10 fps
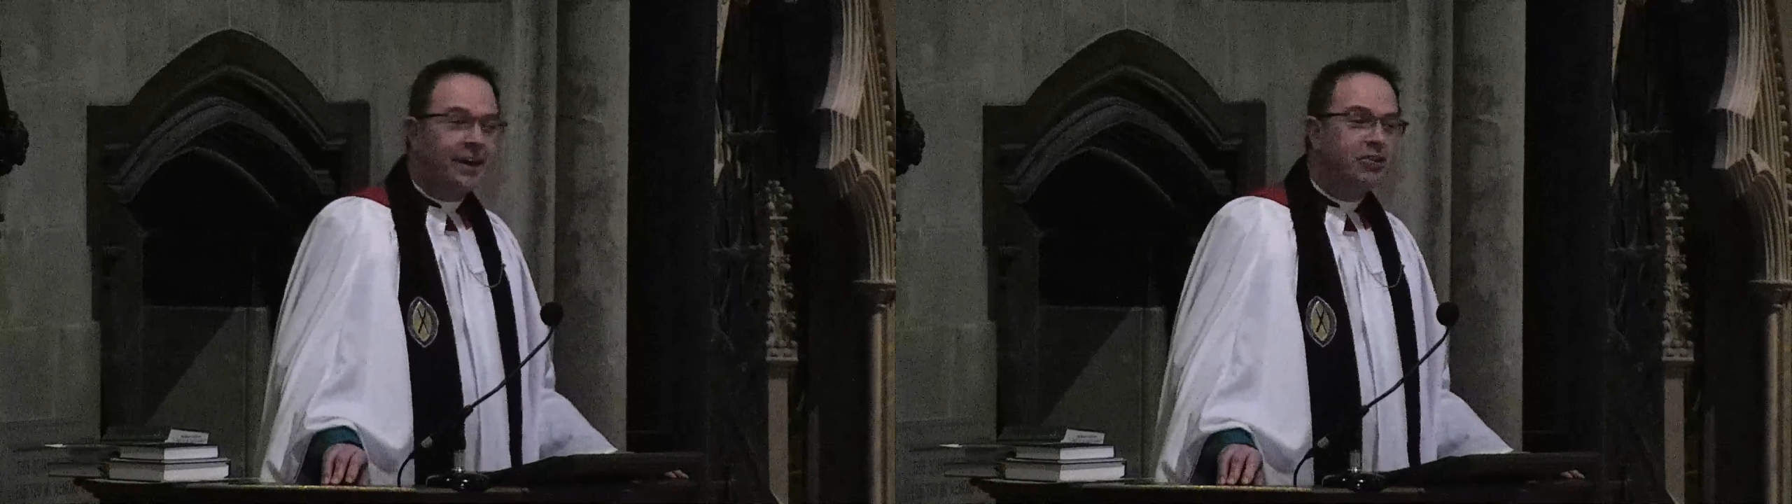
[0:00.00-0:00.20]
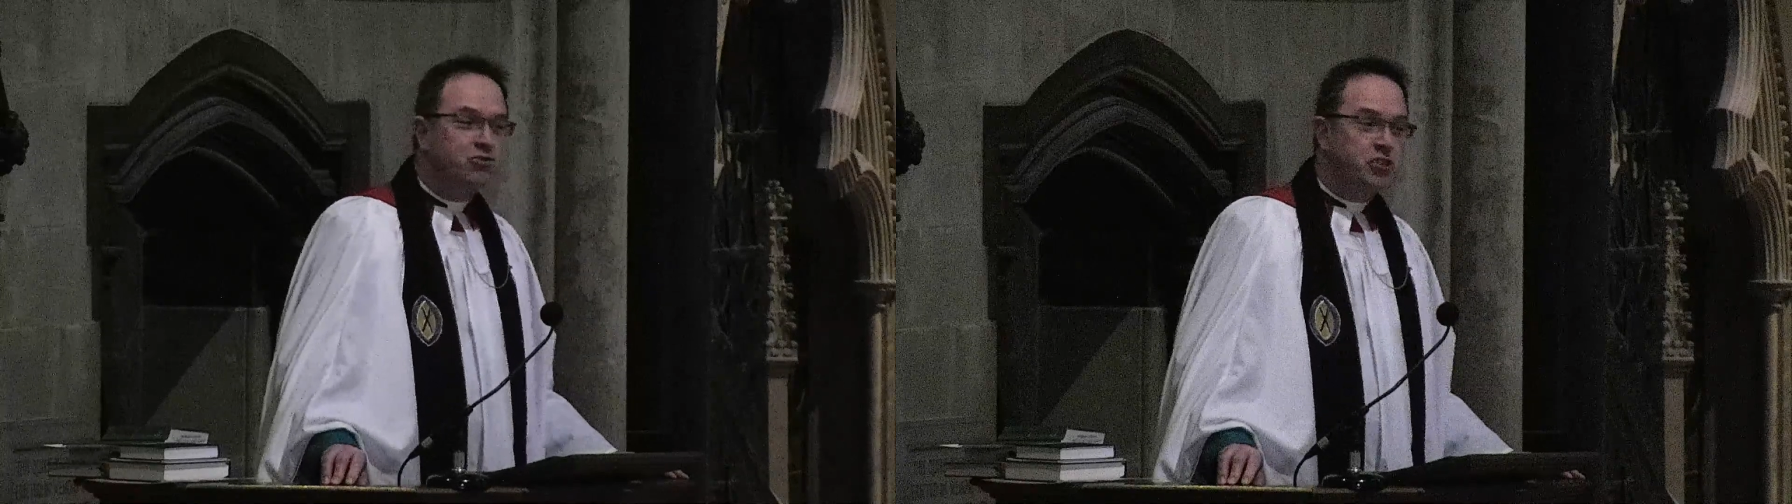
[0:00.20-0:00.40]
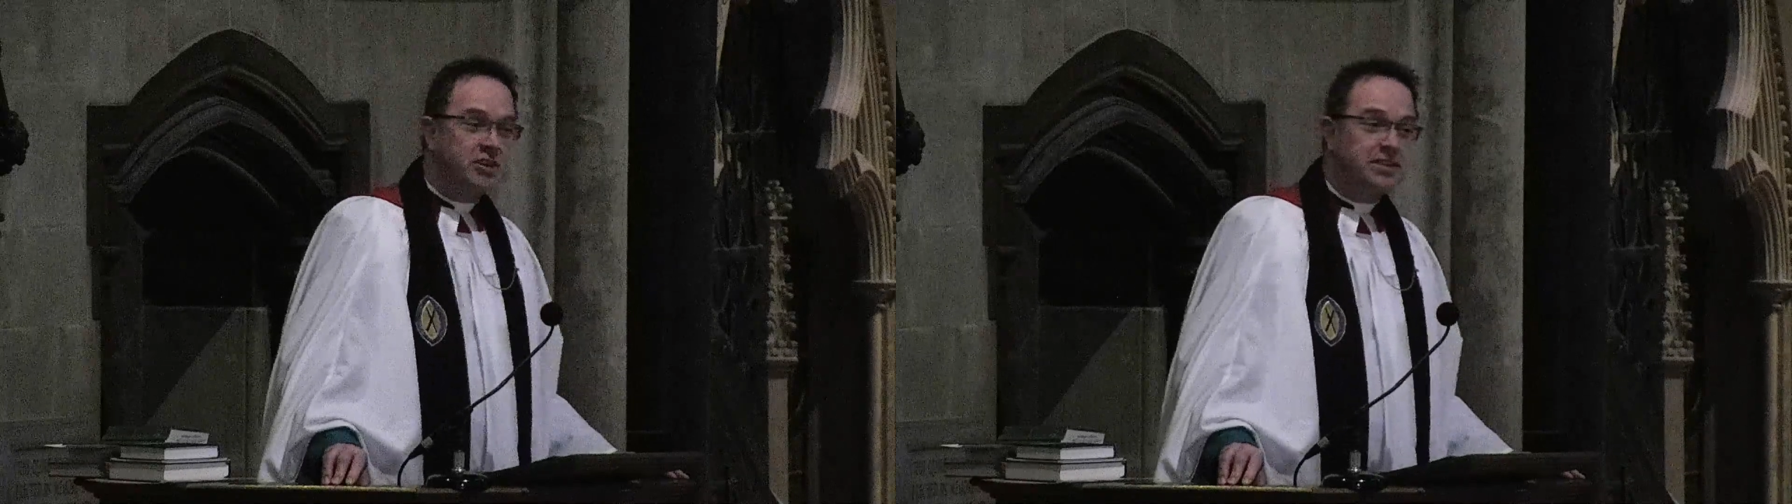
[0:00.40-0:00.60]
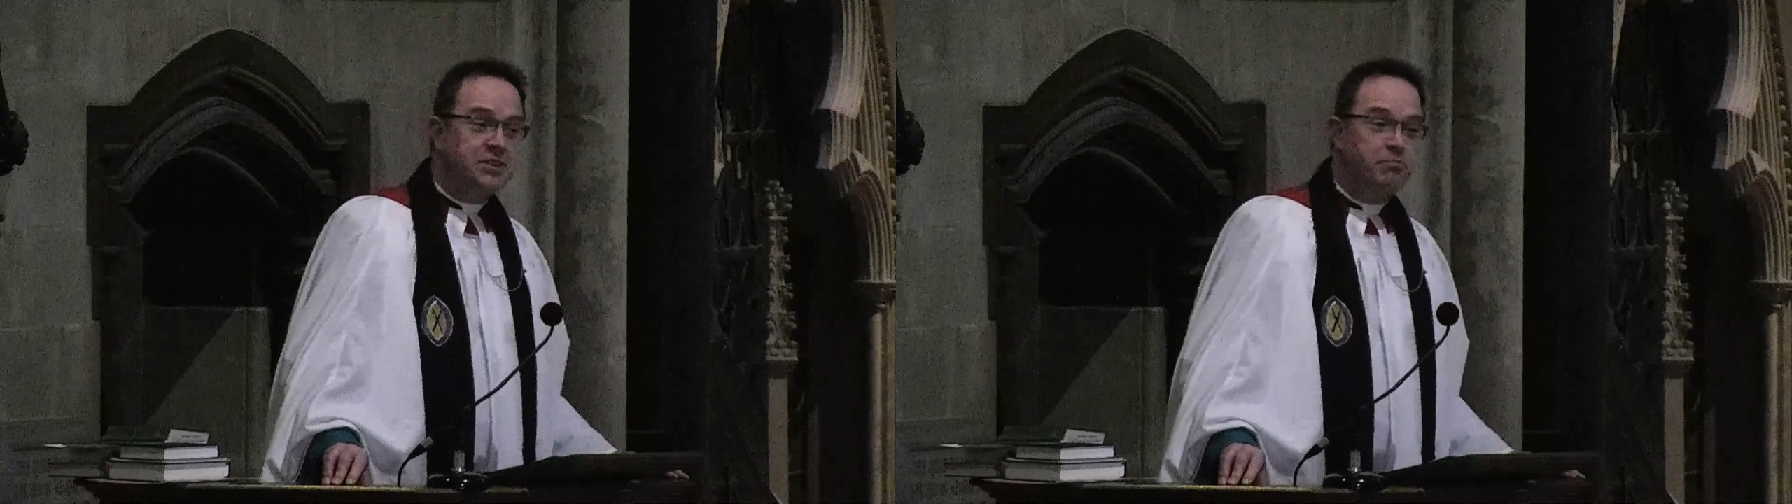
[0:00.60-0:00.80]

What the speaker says: entreated the